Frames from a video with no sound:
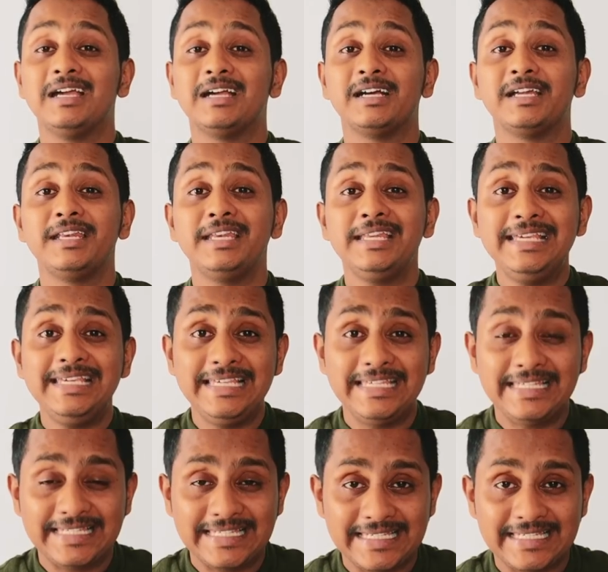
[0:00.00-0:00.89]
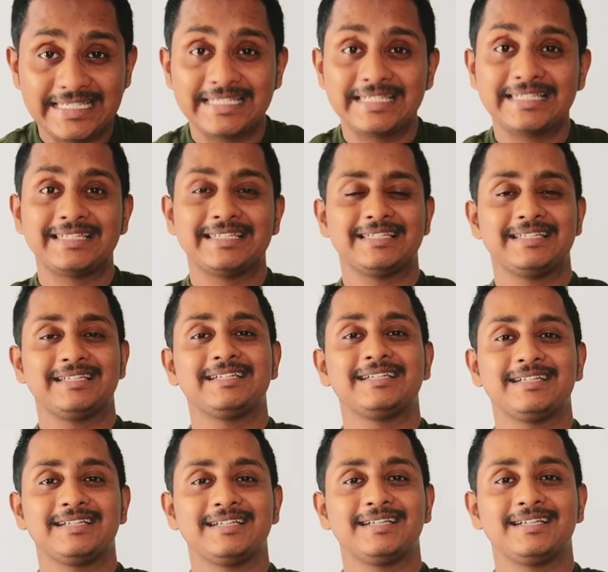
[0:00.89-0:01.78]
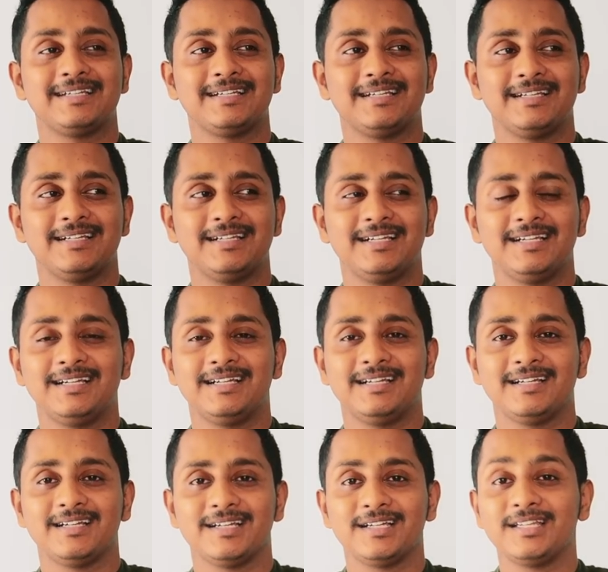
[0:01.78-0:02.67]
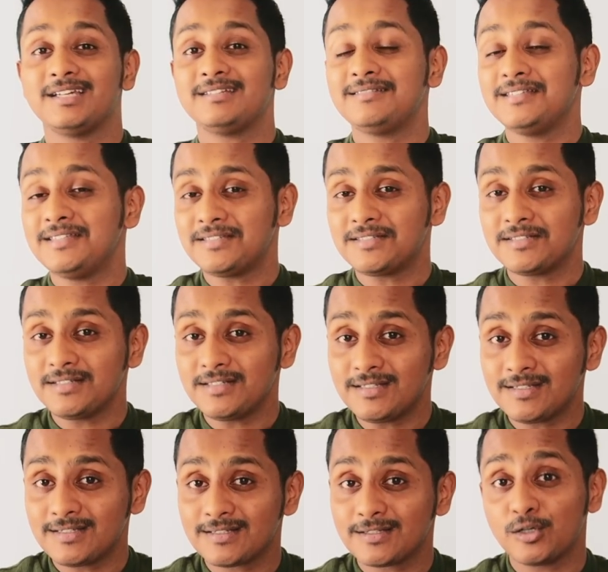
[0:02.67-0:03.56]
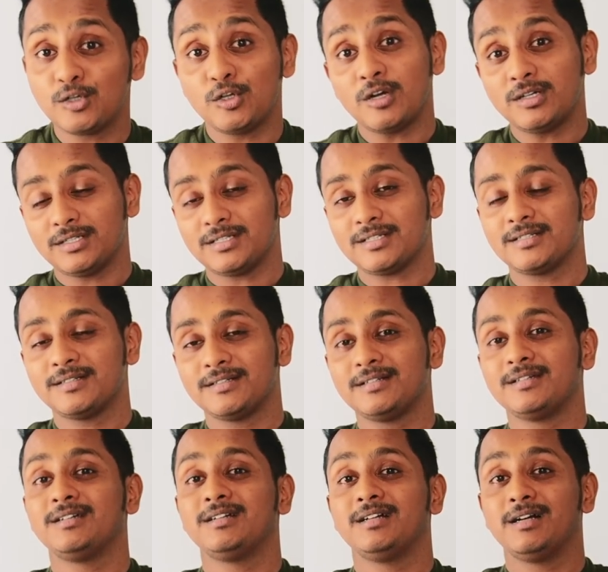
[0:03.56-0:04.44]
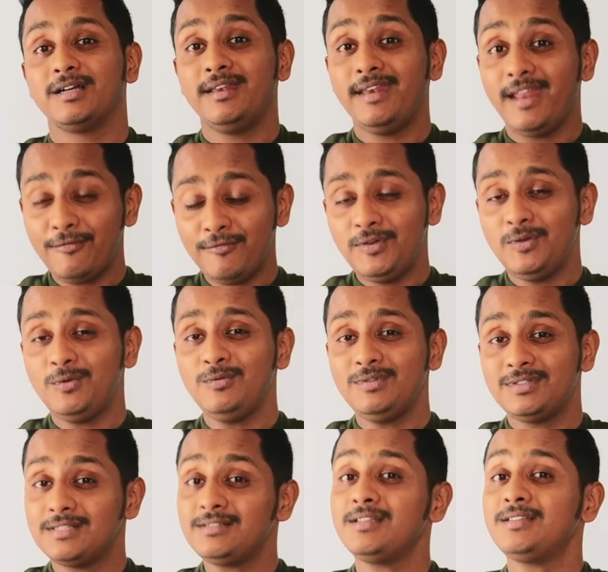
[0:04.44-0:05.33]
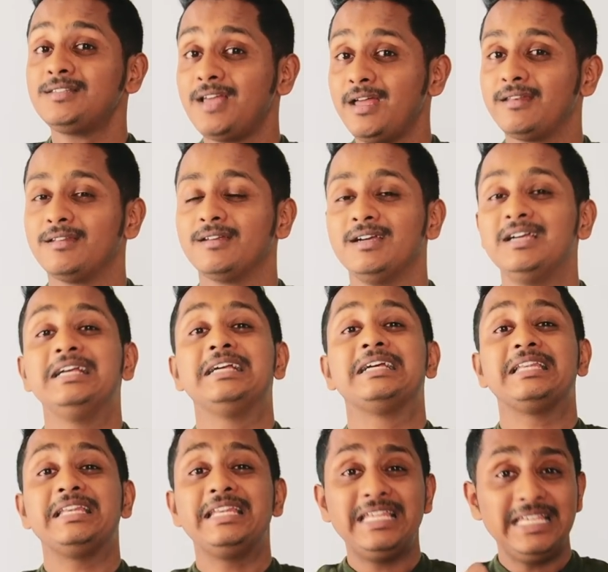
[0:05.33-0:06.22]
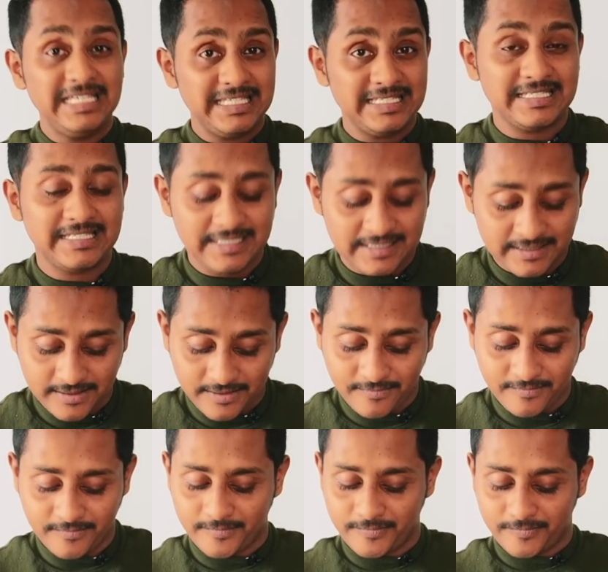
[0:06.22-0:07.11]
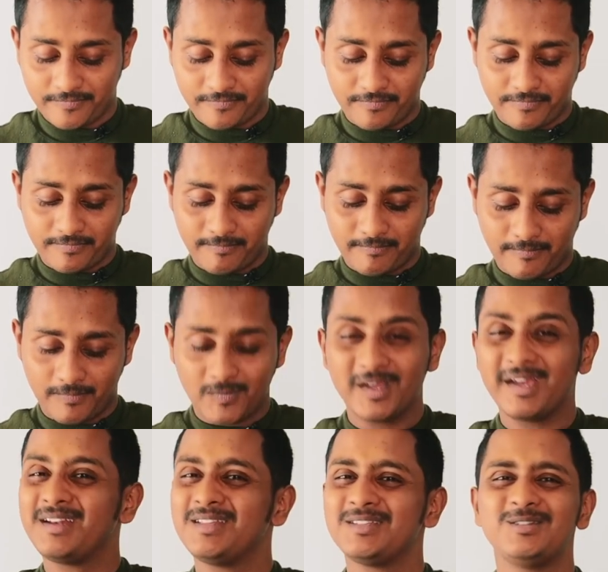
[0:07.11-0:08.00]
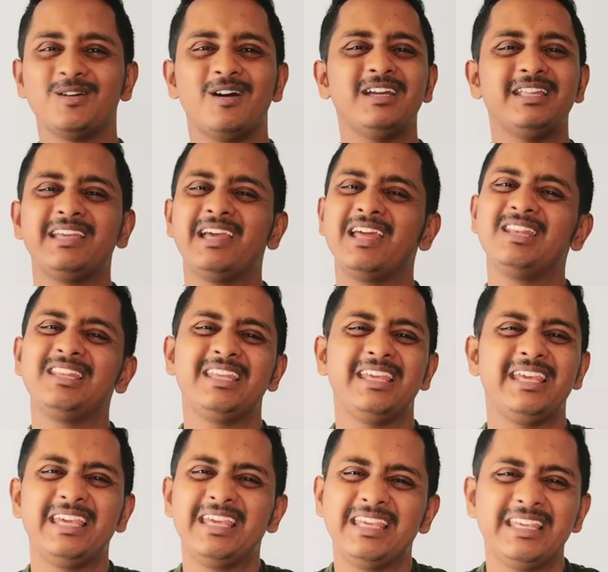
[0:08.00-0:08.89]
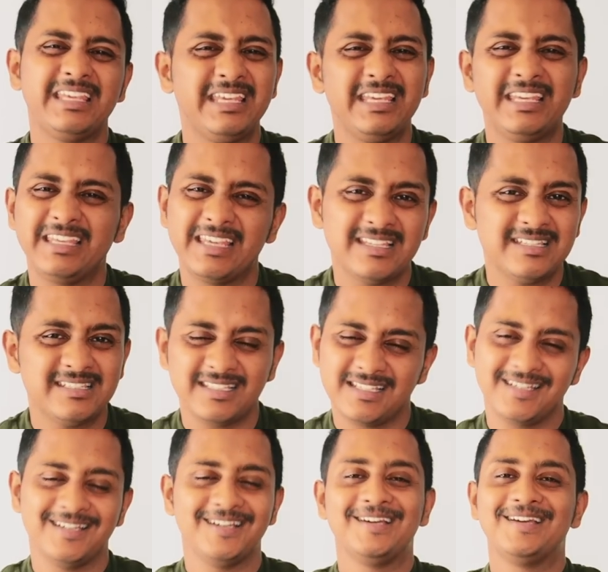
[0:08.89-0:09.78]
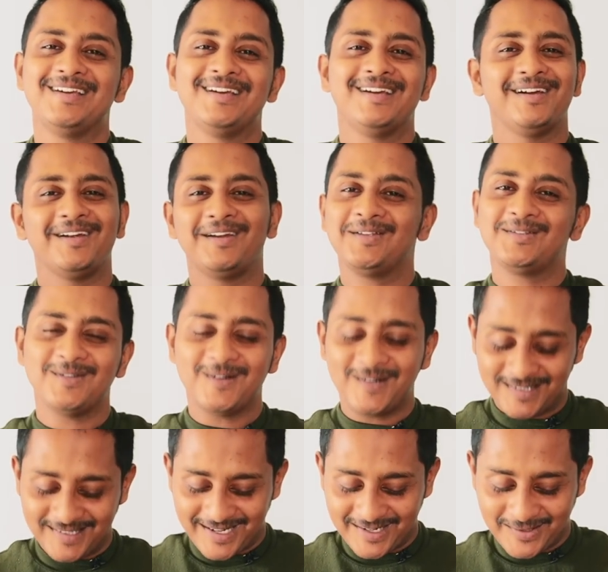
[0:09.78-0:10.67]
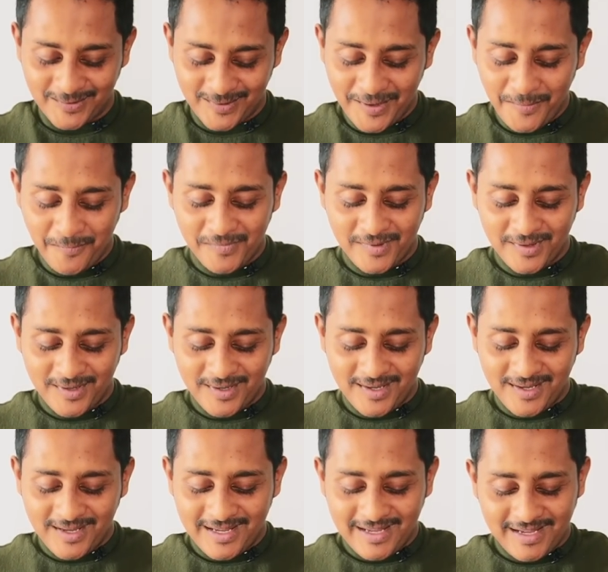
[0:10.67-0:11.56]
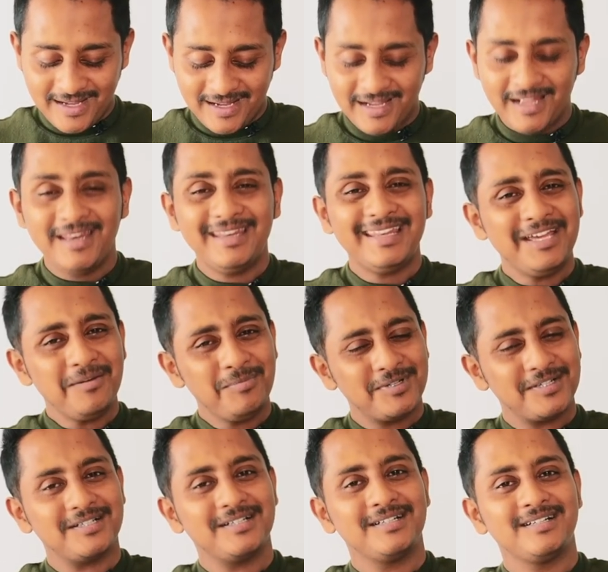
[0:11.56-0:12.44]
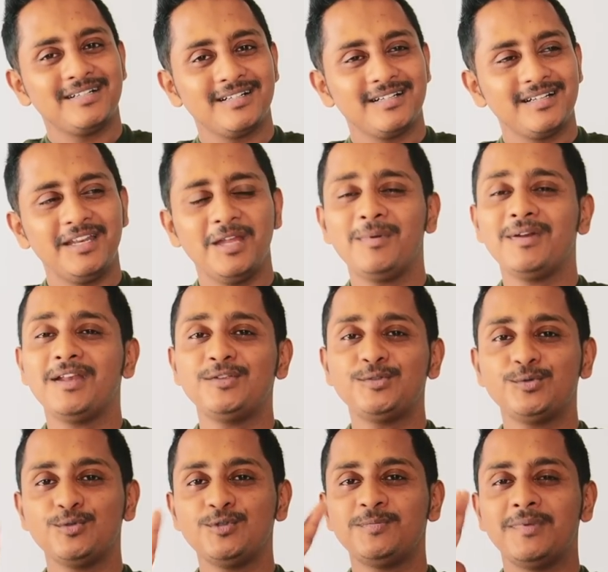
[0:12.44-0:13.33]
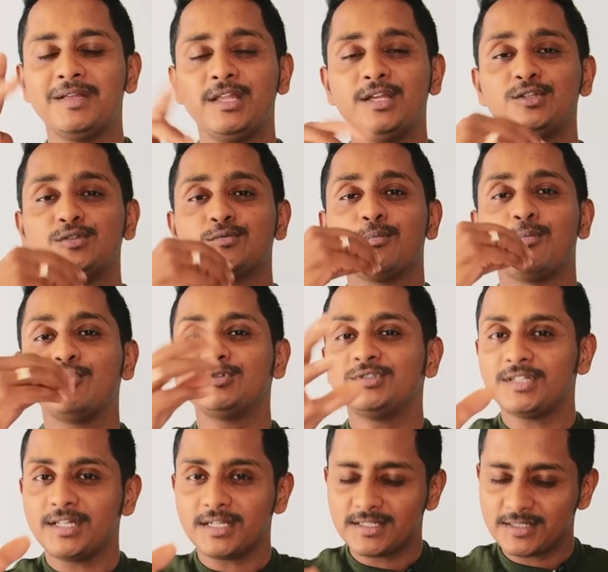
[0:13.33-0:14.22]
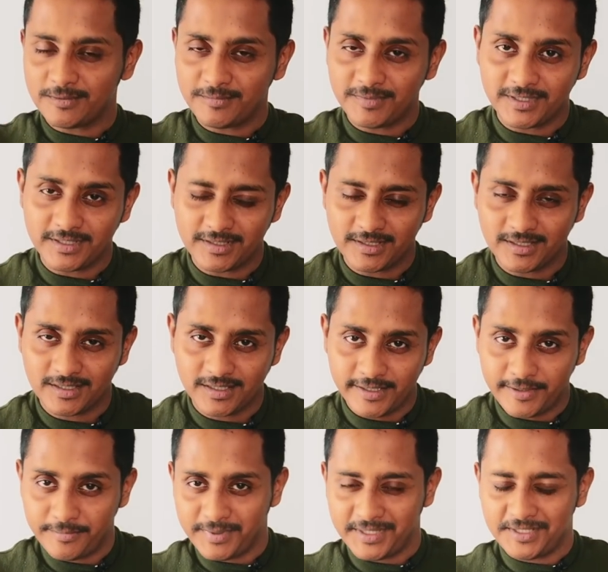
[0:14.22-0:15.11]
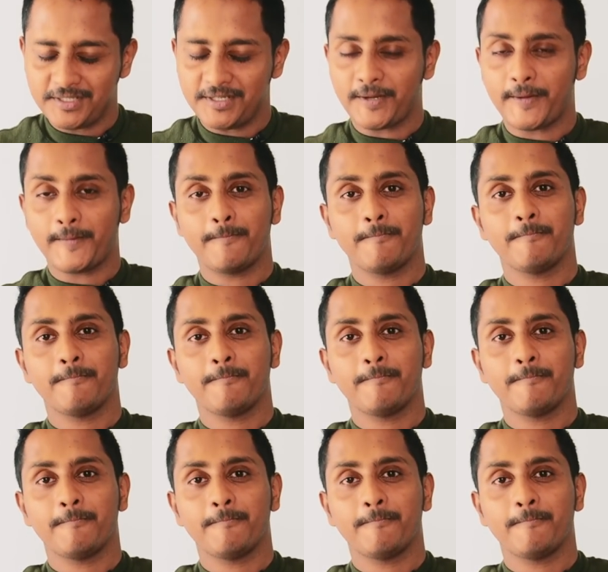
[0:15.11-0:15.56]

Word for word: Niece, your sister's daughter. Nephew, sister's son. Niece. It is not N E E S E. It is not that, okay. Neighbor. Neighbor has two spellings, both are accepted in P T E.